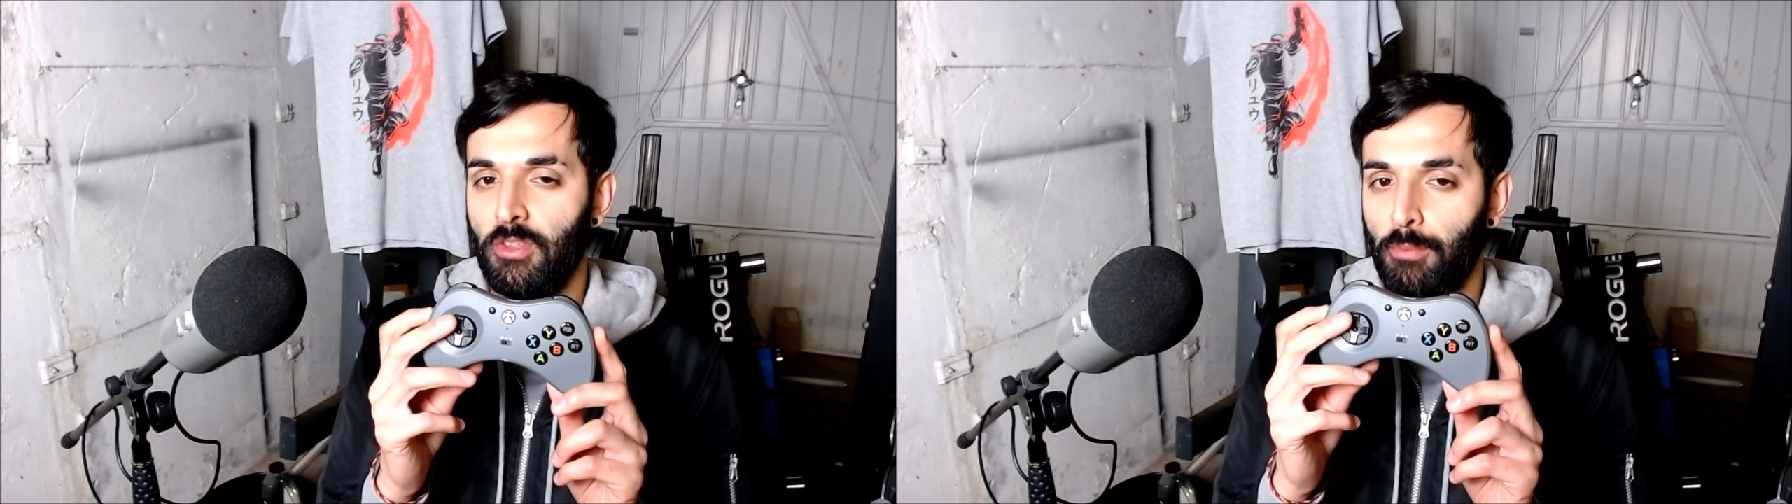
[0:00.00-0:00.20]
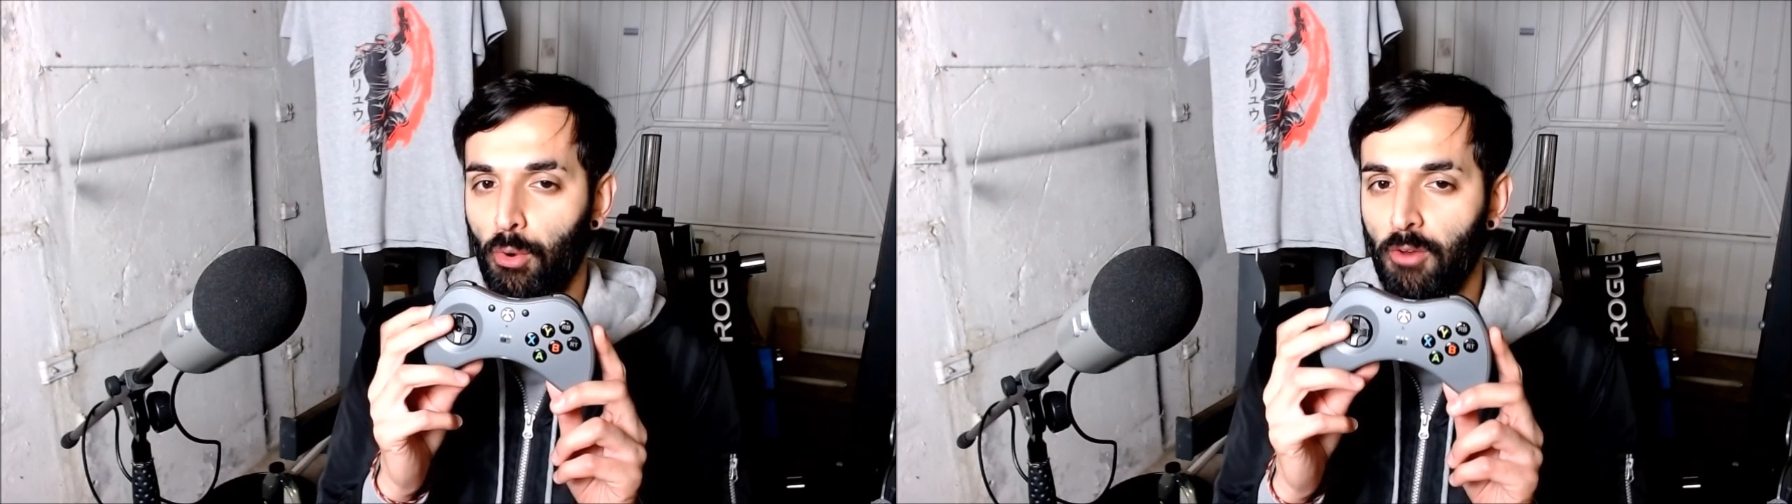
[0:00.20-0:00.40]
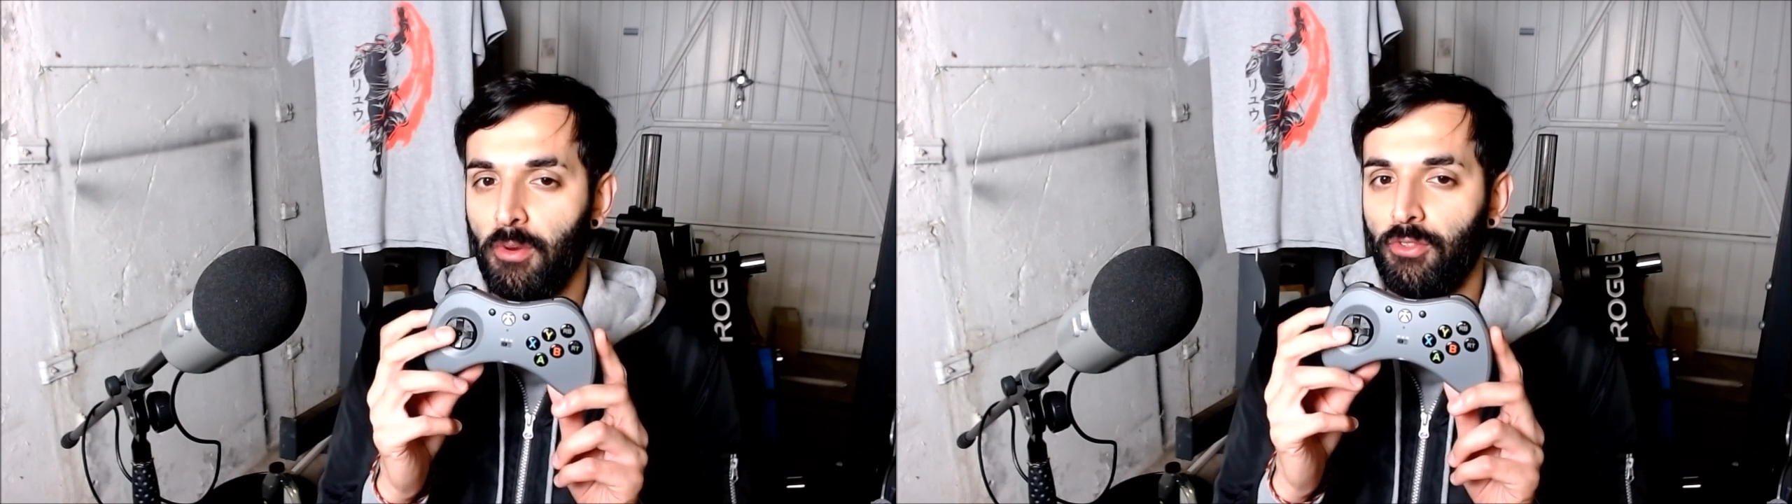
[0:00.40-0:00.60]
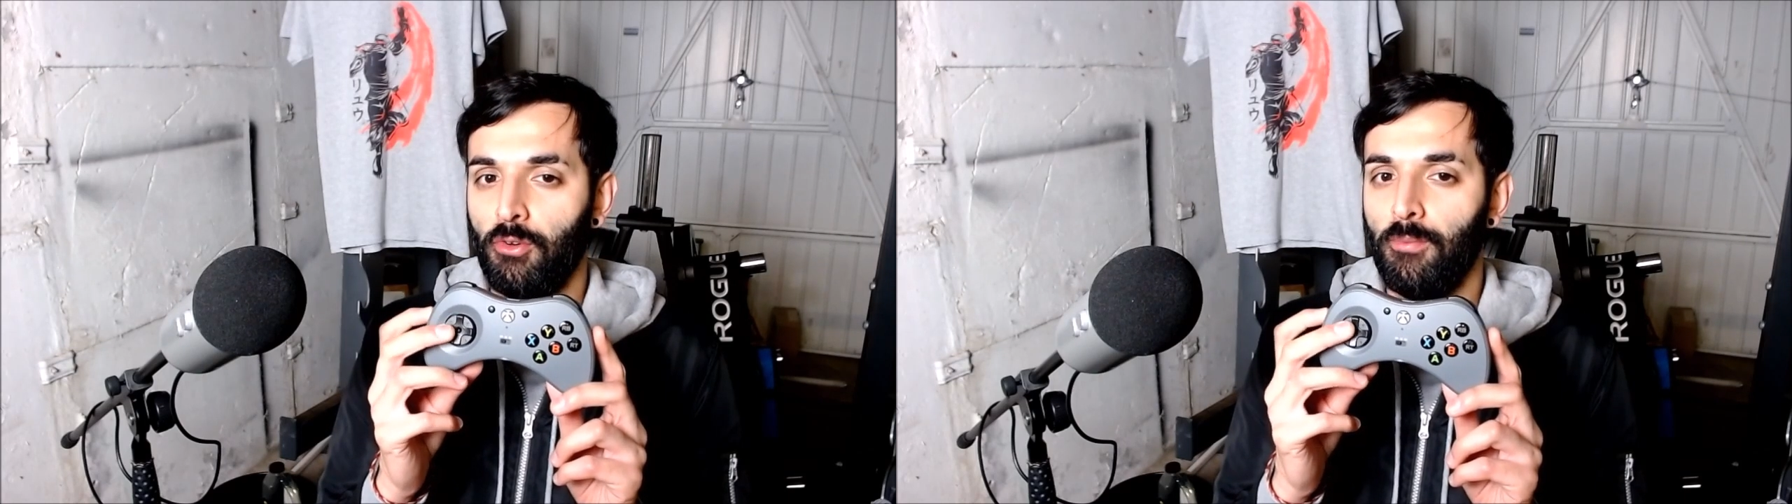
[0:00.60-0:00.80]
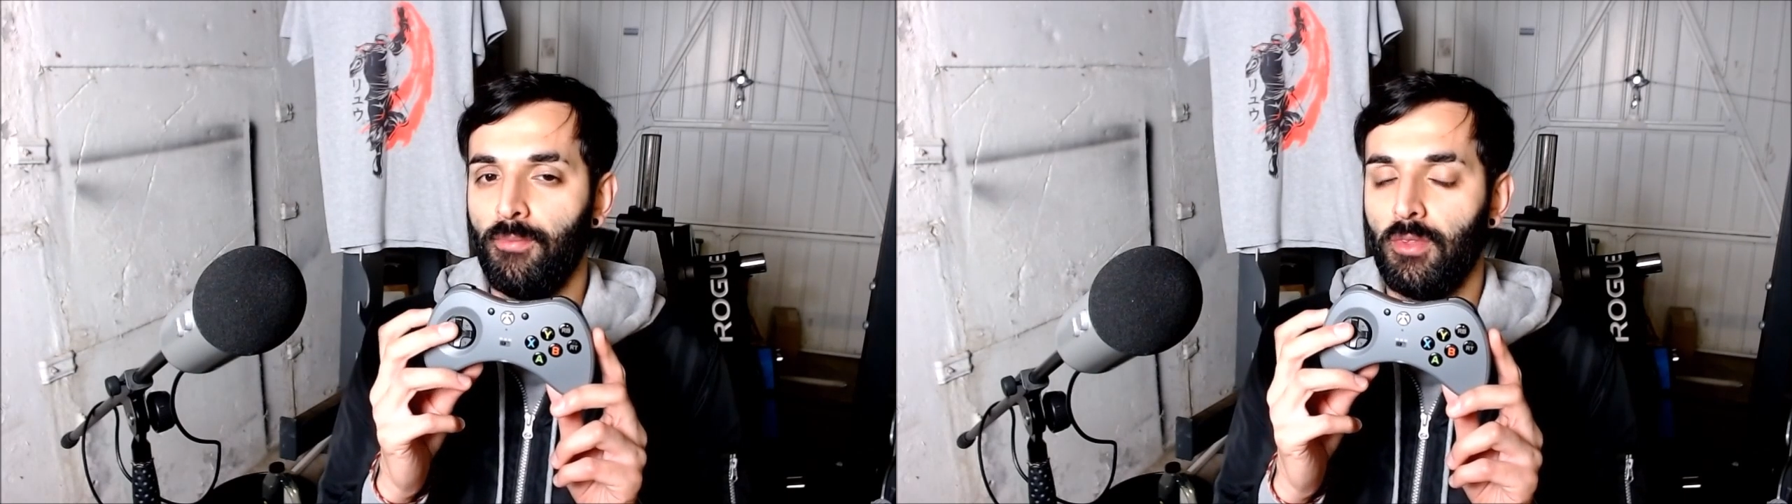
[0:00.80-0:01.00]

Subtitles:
the ball of my thumb,